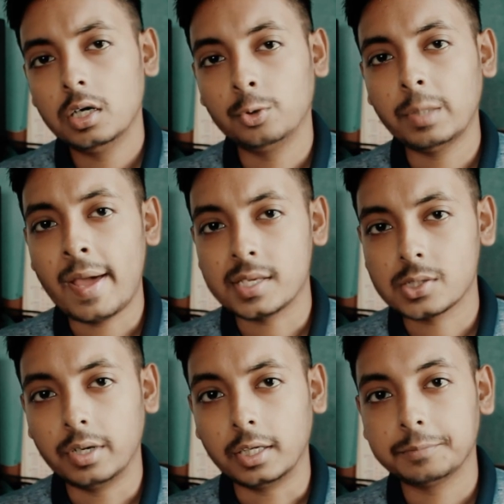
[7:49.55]
to the
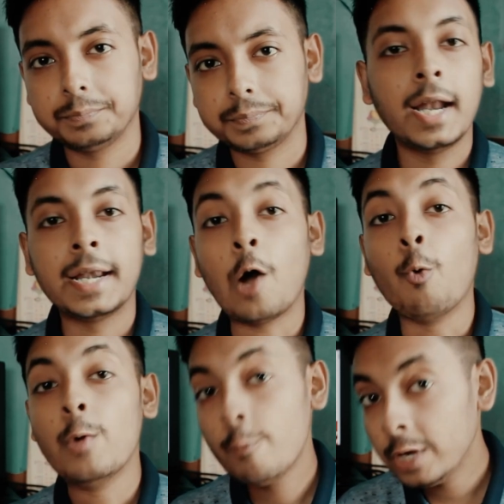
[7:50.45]
Panasonic.
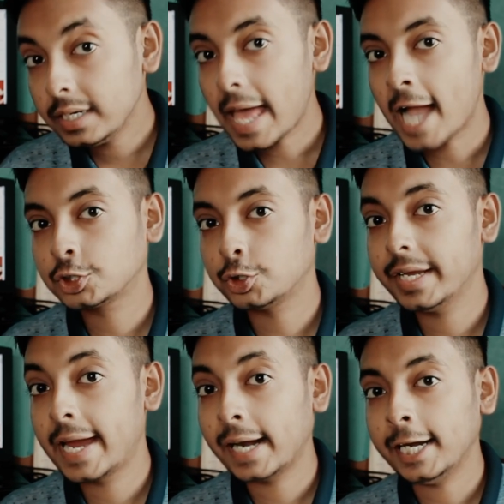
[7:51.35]
Now we will
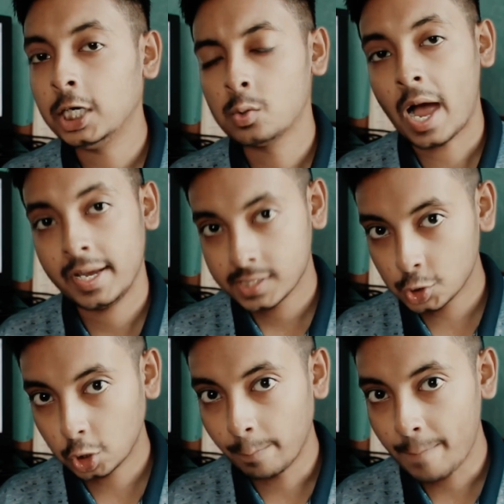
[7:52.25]
actually get into
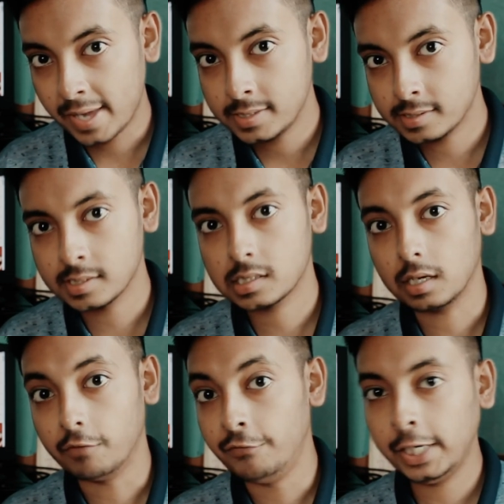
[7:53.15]
ISO
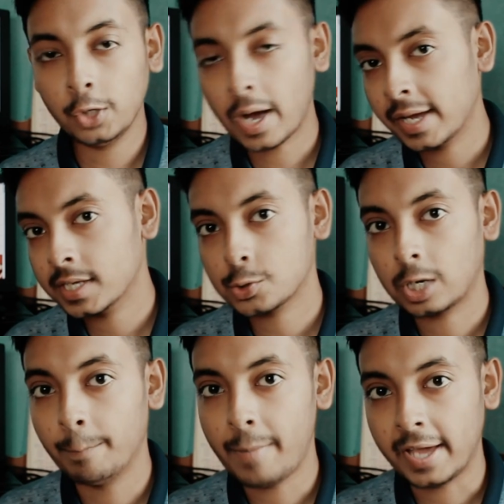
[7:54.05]
comparisons, video ISO
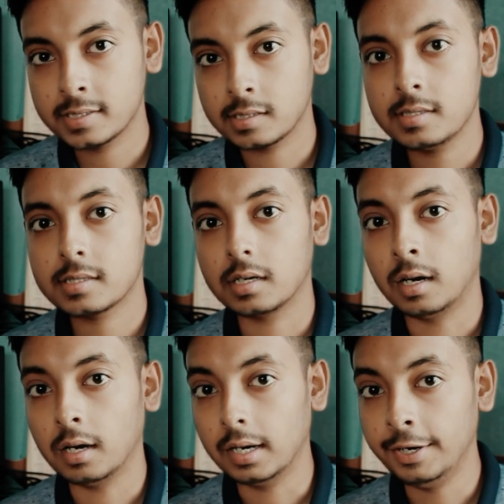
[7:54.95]
comparisons
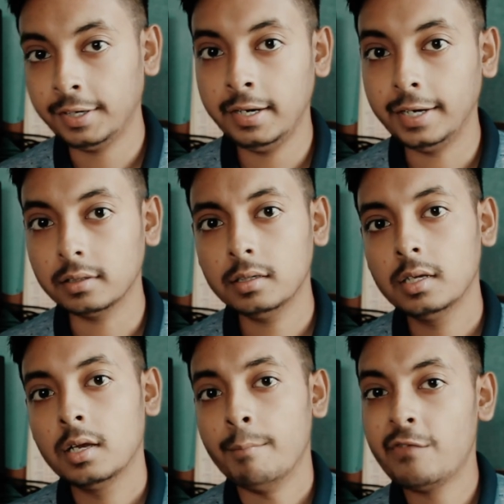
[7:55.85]
a little later.
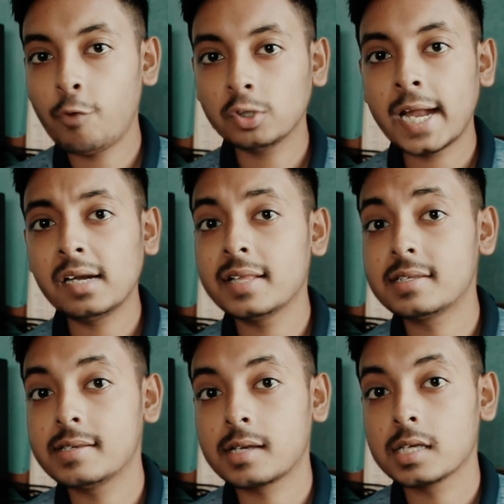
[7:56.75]
Before that,
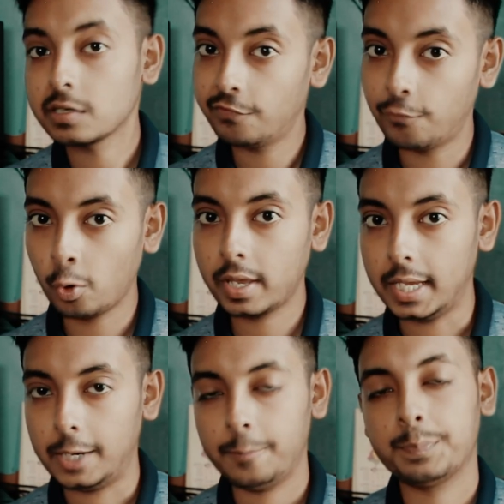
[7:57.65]
let's discuss
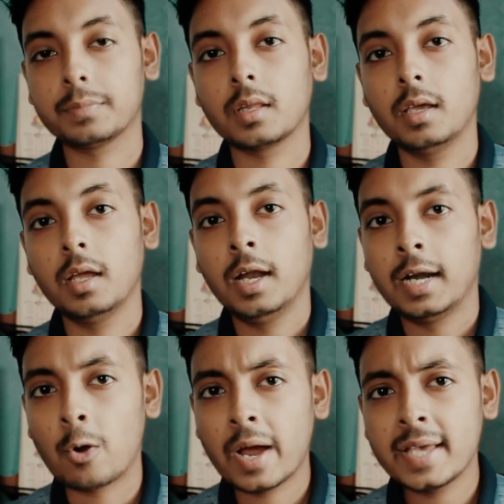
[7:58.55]
4K.
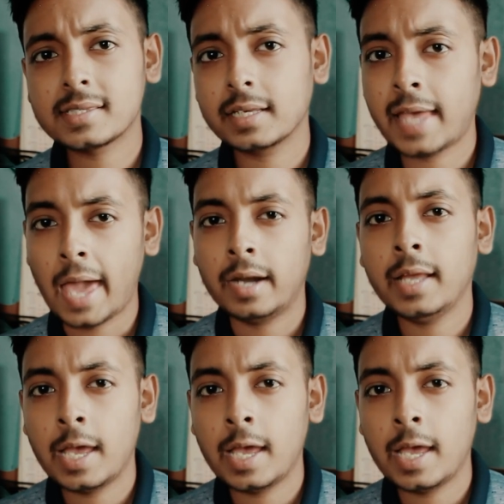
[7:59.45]
Now guys, the Canon